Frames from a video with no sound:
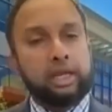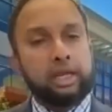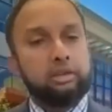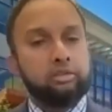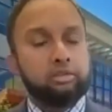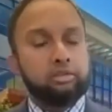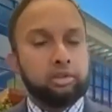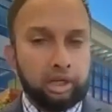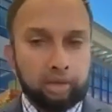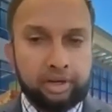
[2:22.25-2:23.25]
is a
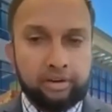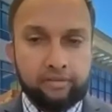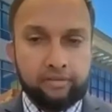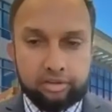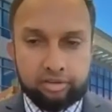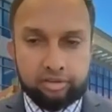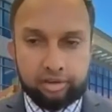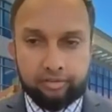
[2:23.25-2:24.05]
little bit invasive.